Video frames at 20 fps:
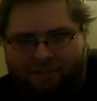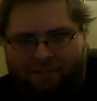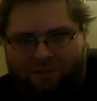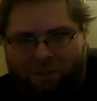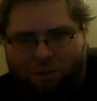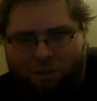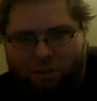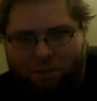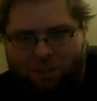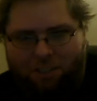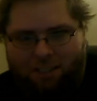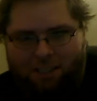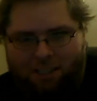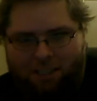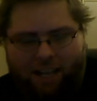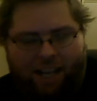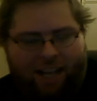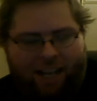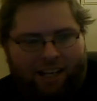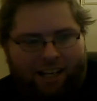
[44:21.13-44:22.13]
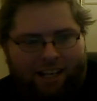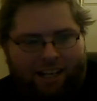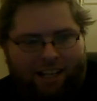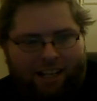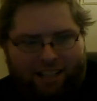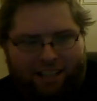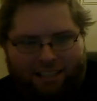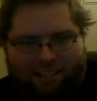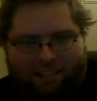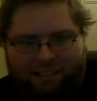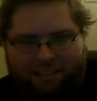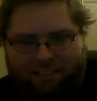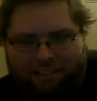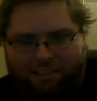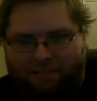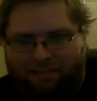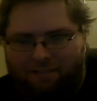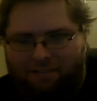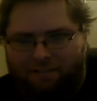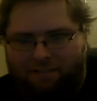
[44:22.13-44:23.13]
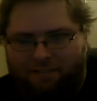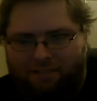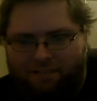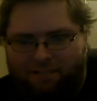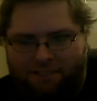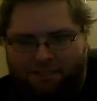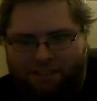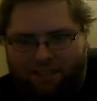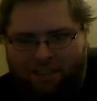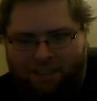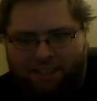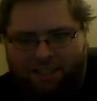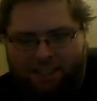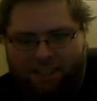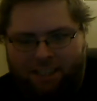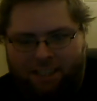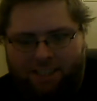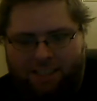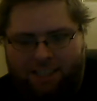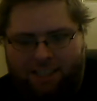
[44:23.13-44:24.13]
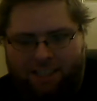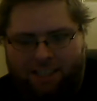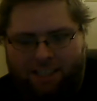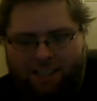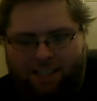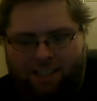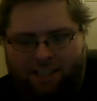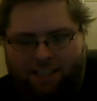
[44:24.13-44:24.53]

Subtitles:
Towards the end of the season. I think